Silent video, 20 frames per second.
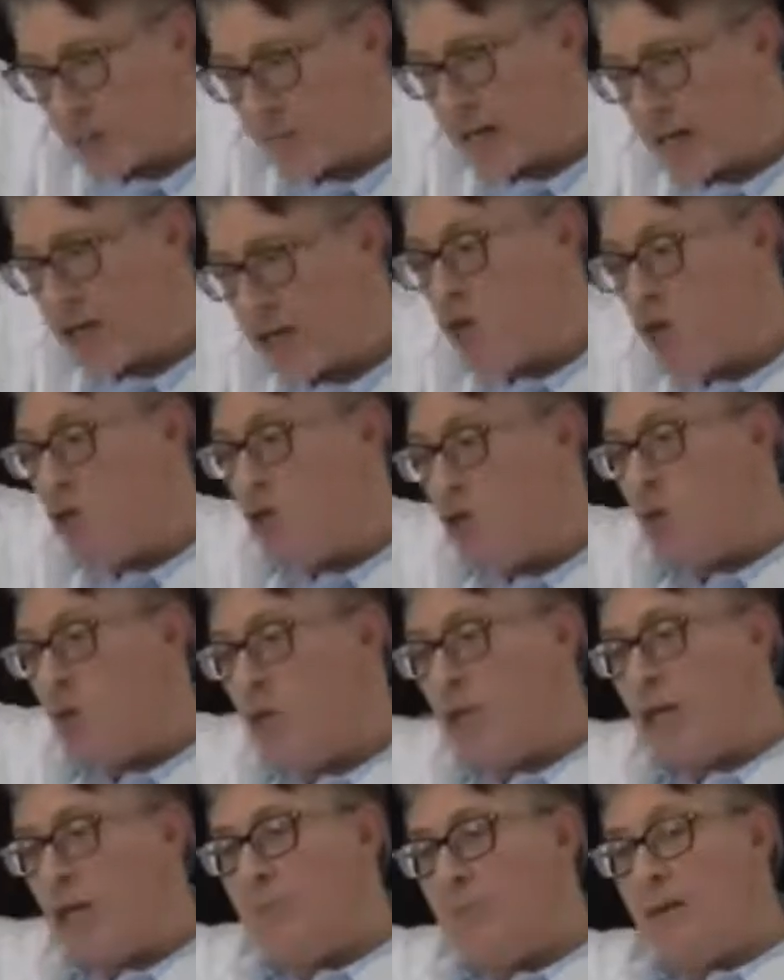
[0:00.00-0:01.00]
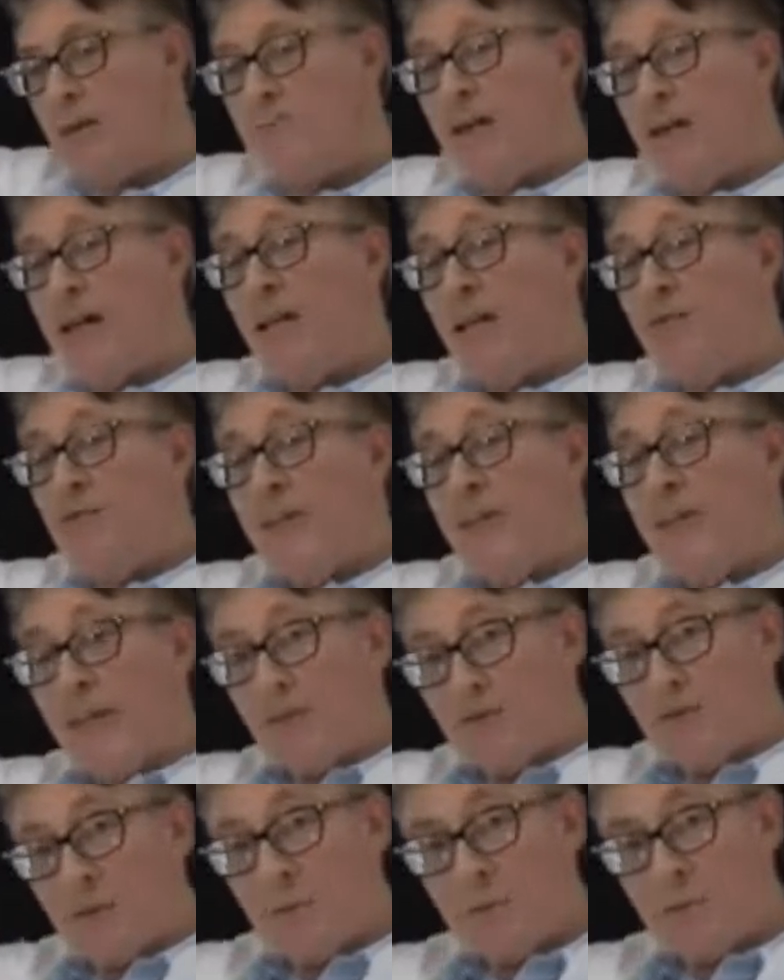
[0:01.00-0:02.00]
are coming in, you're going to be
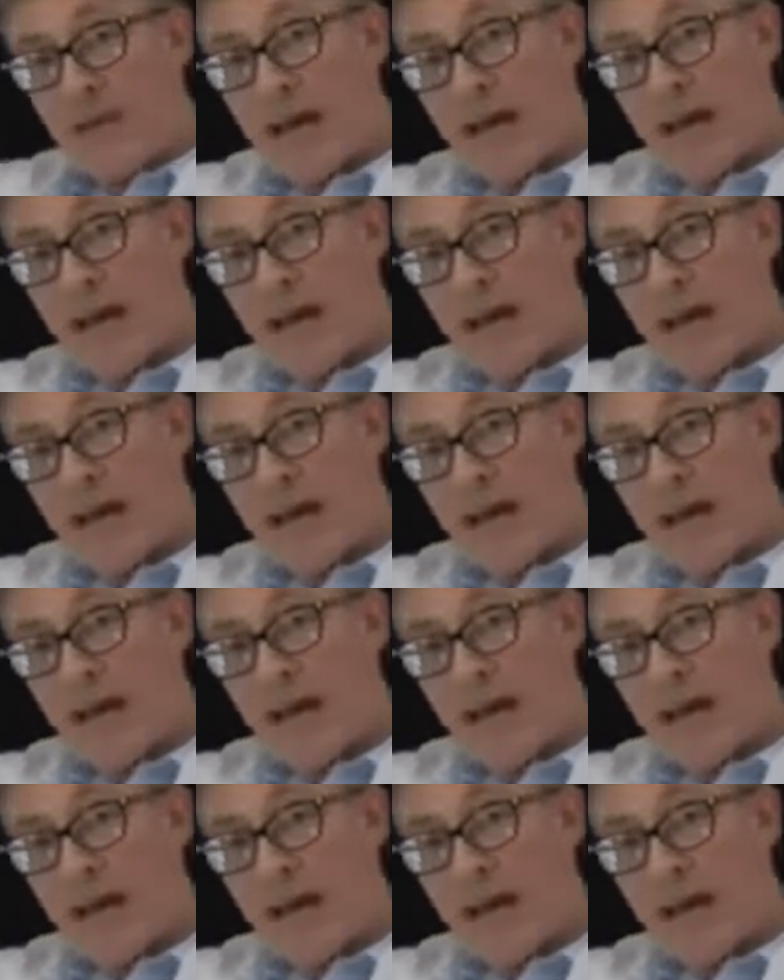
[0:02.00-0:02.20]
benefiting from